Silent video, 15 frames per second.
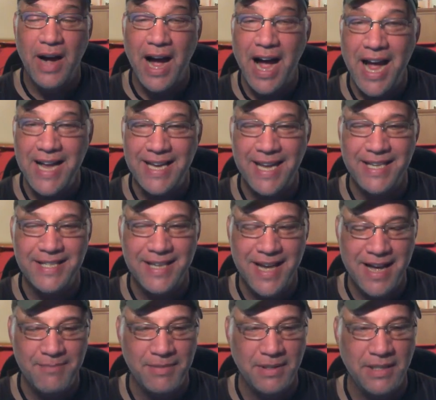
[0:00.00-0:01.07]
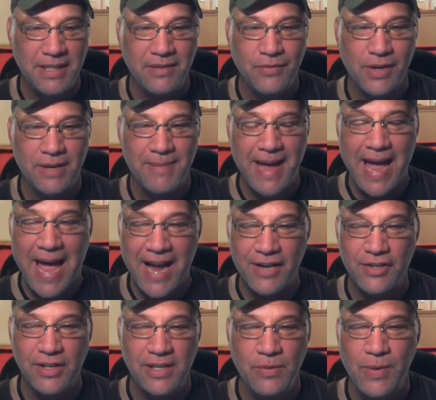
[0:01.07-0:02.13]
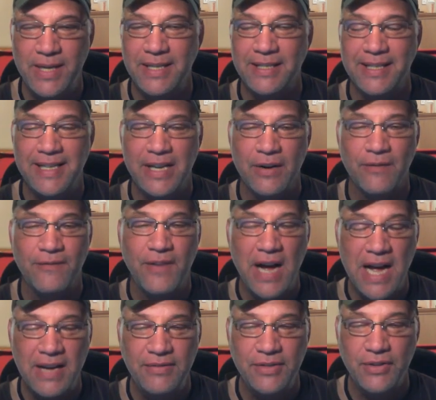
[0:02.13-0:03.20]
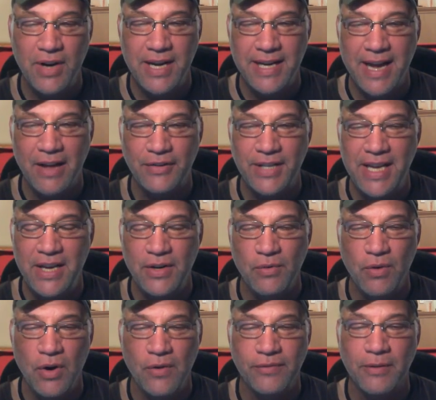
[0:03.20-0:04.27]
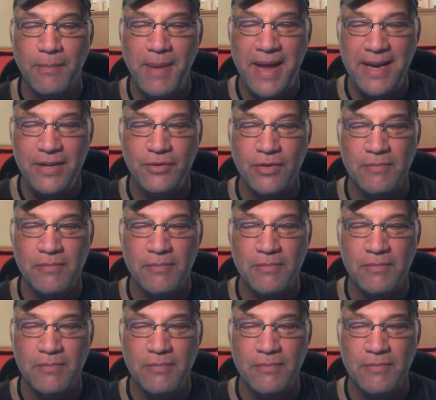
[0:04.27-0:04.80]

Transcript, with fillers: I cannot believe what I'm actually witnessing here. Five strikeouts in a row for Pedro